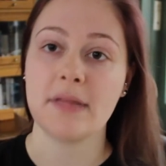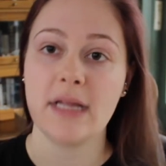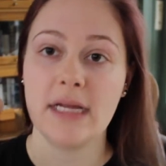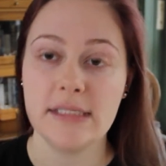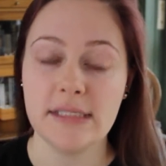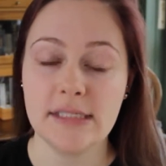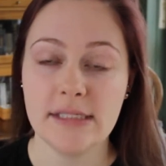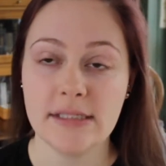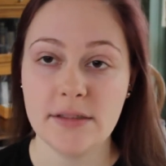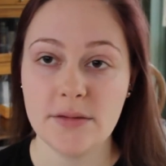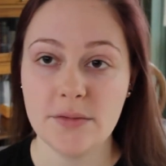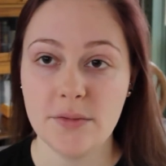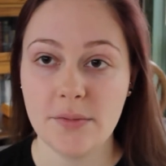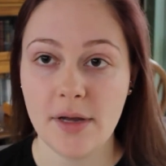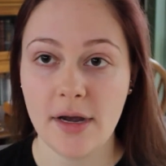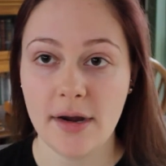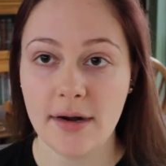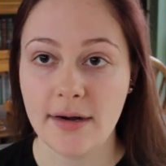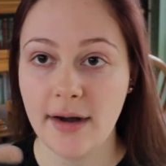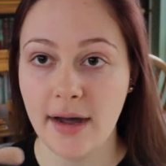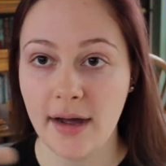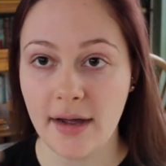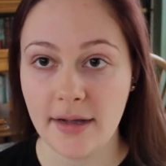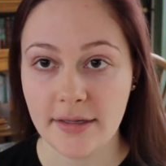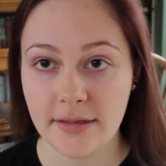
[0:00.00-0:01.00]
And since we are
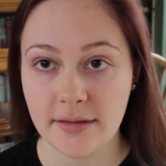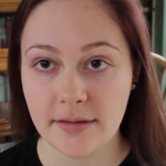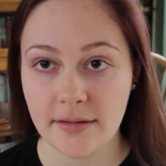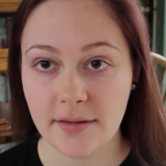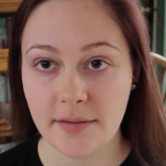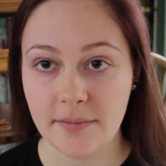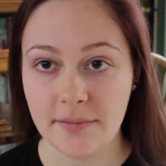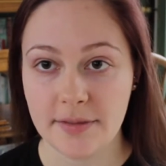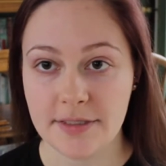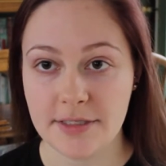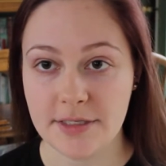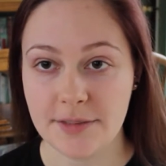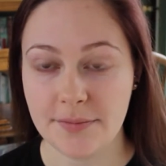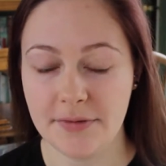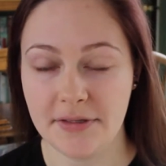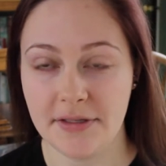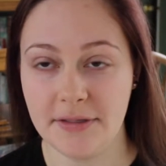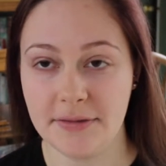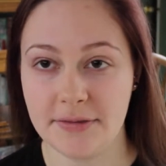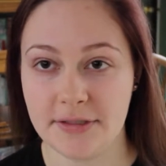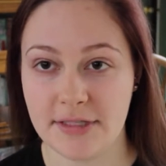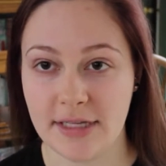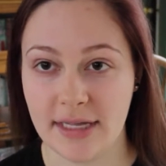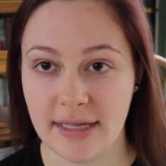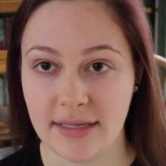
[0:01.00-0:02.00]
not going to be
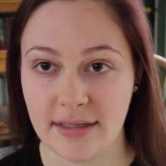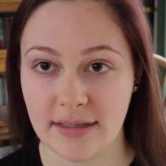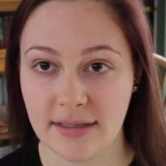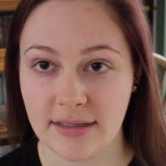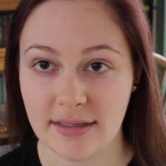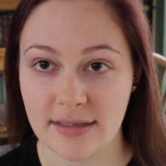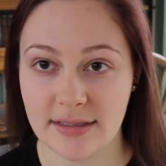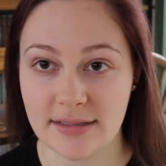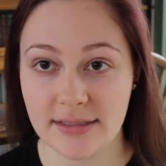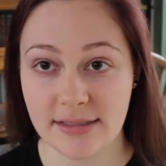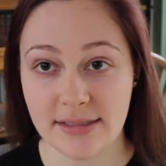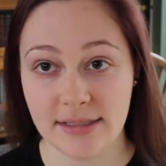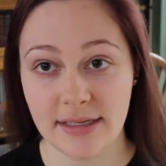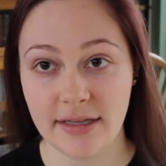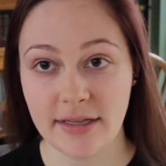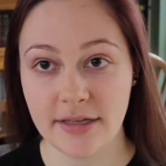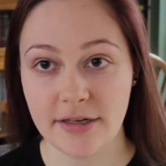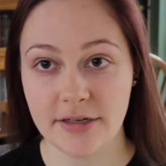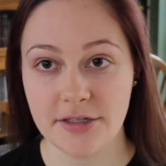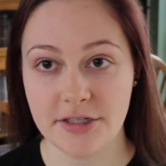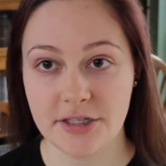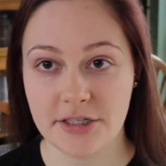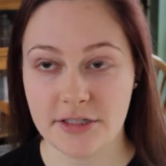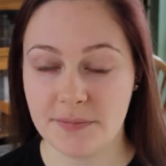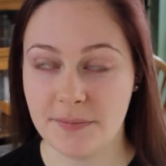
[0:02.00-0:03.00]
using
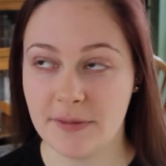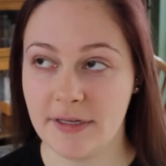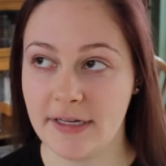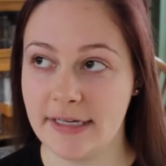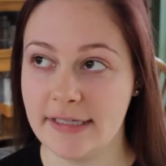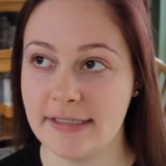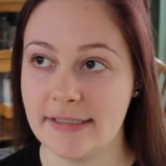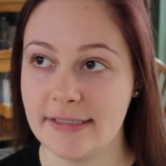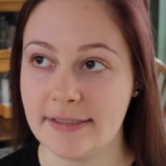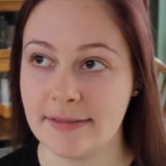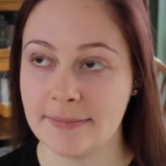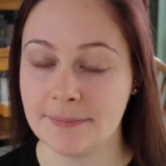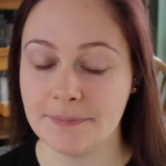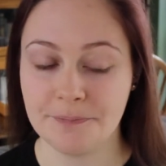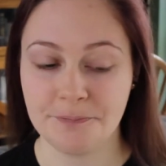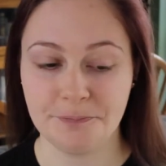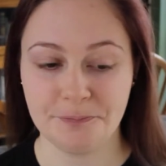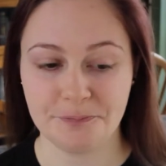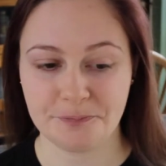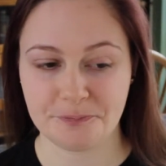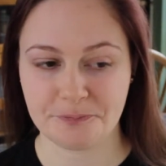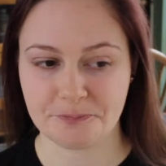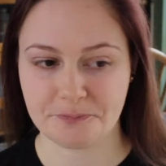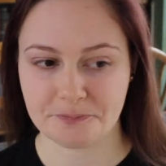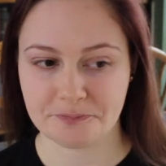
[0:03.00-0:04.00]
concealer just because
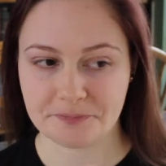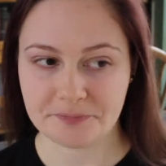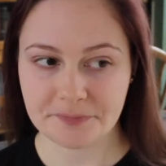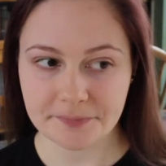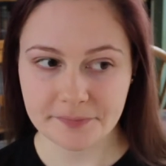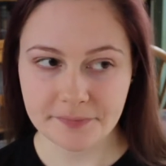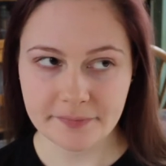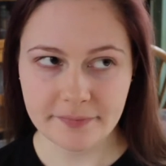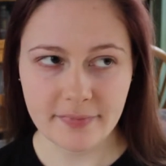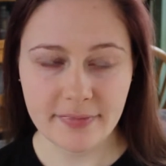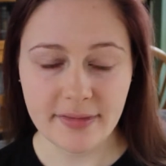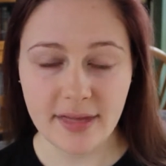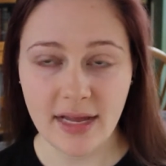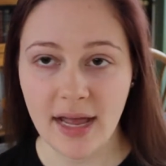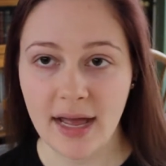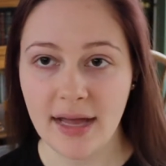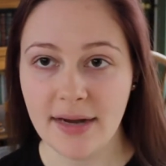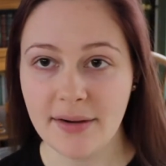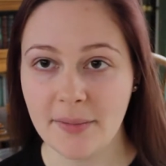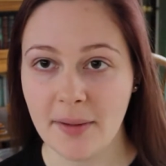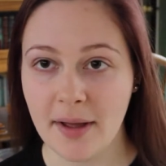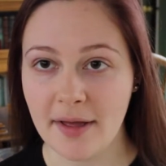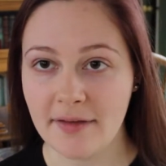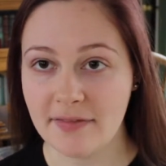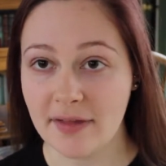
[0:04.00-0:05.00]
I
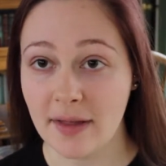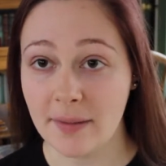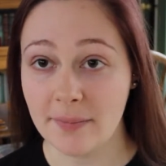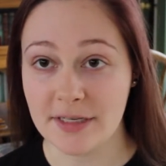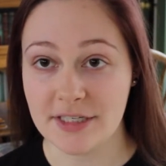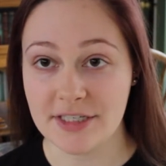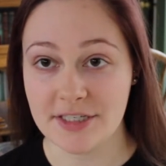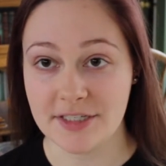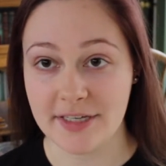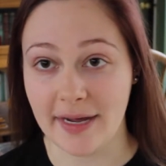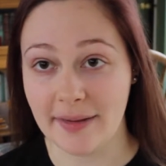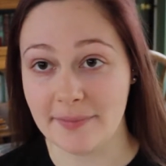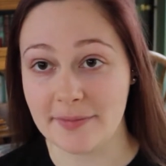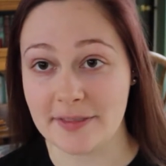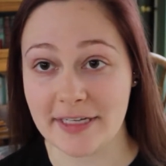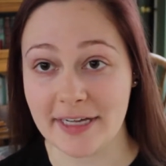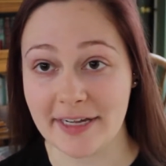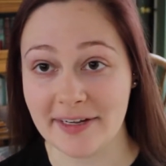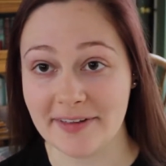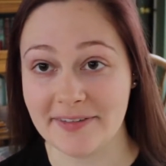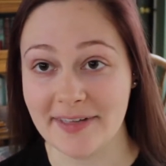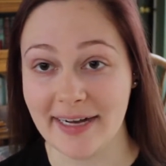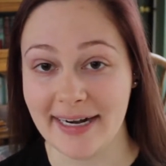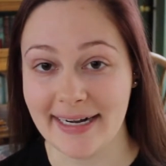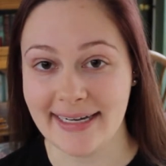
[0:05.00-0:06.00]
don't have that much time to
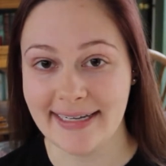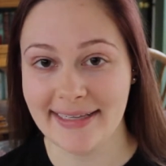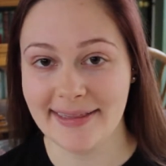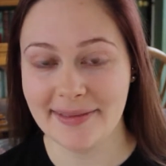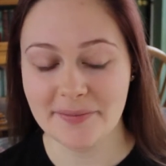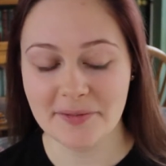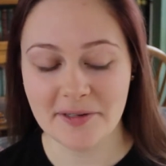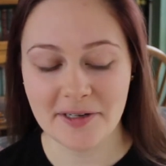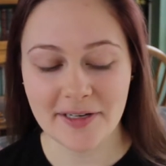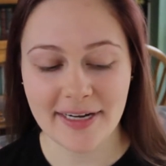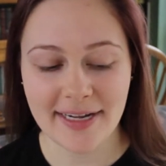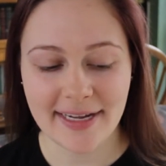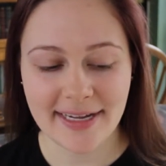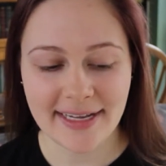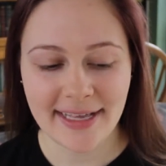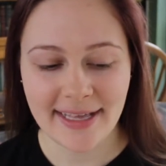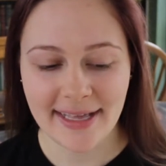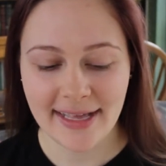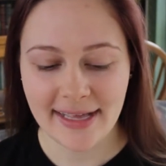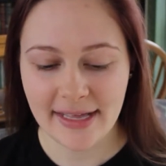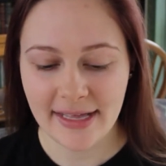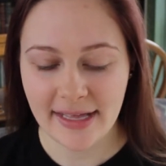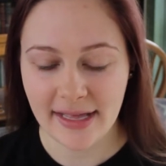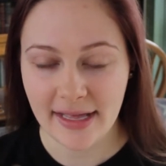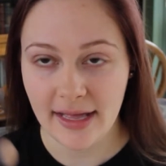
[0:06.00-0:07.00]
get ready in the morning,
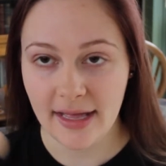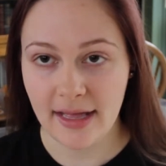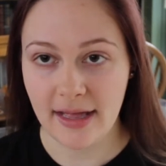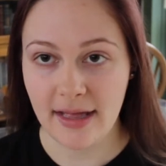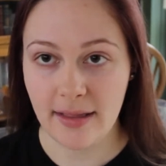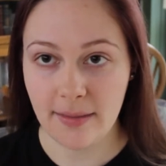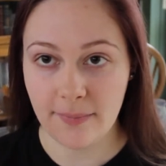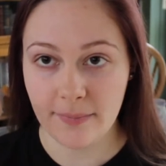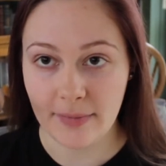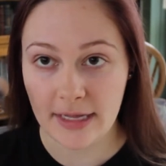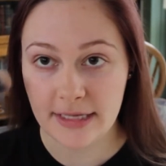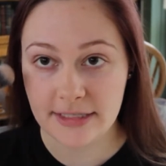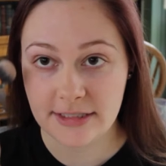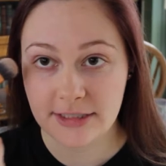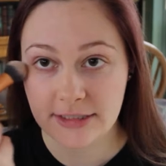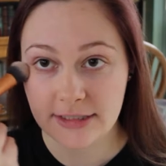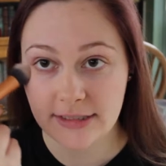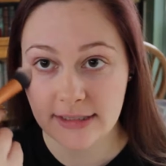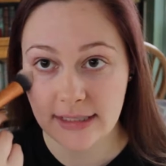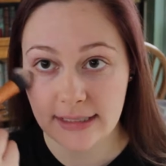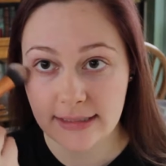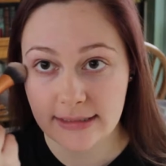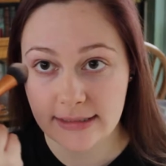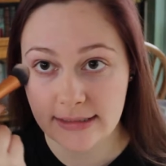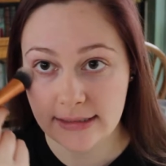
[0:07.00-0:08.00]
I just
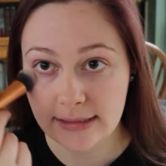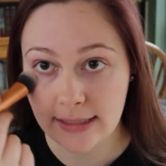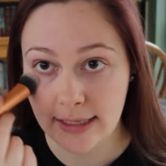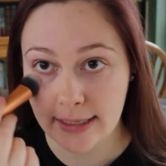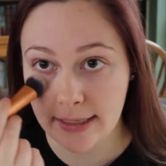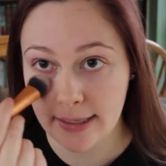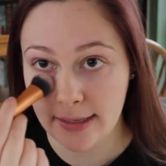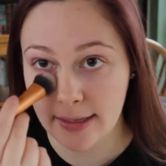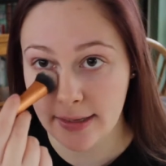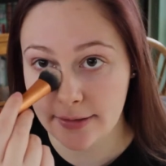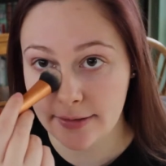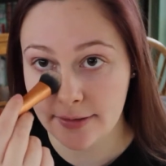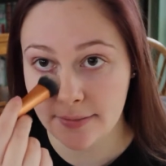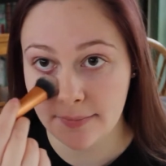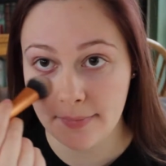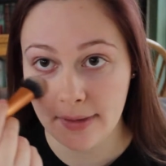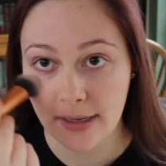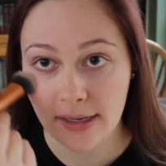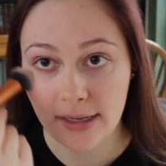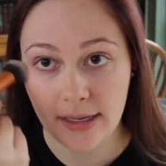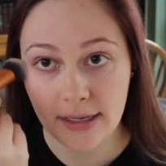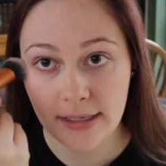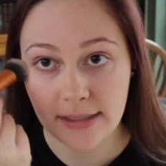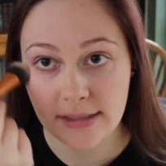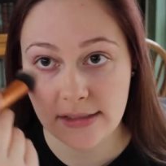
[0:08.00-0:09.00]
like to take it under
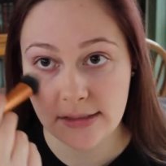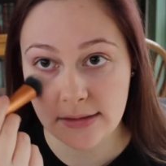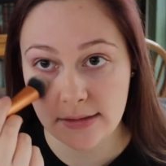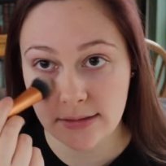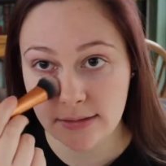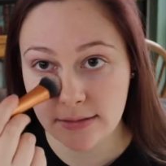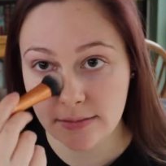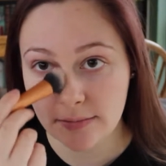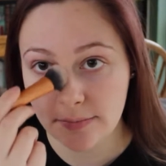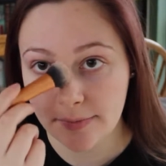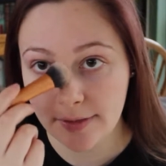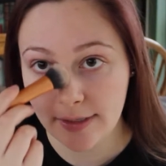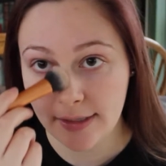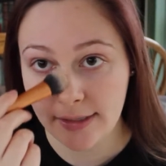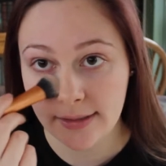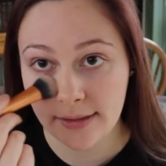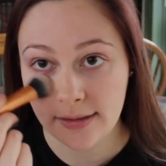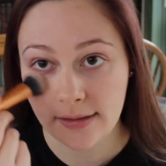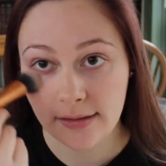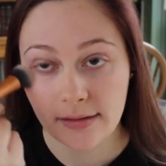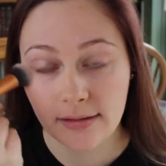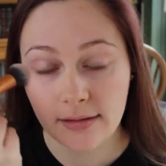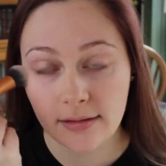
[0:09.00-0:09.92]
my eyes a little bit.